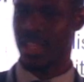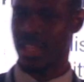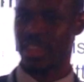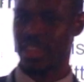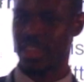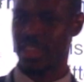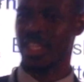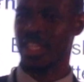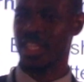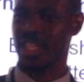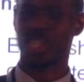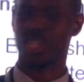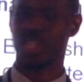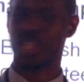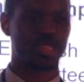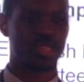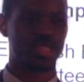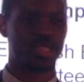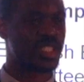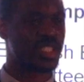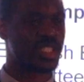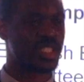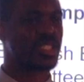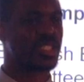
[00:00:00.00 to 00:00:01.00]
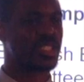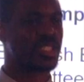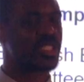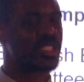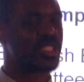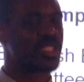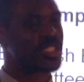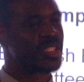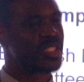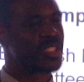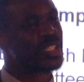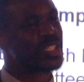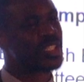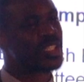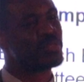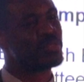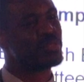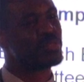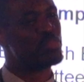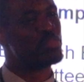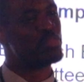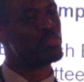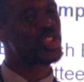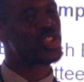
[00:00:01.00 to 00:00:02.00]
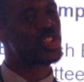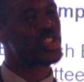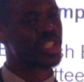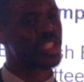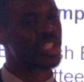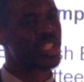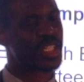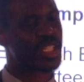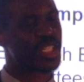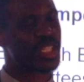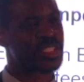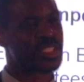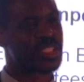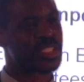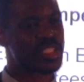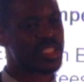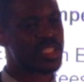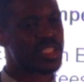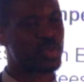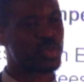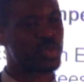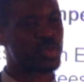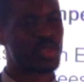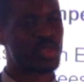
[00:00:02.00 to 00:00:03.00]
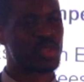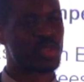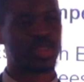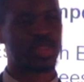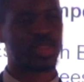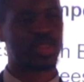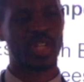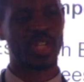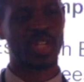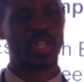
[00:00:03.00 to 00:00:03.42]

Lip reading: they actually measure the electricity we use in all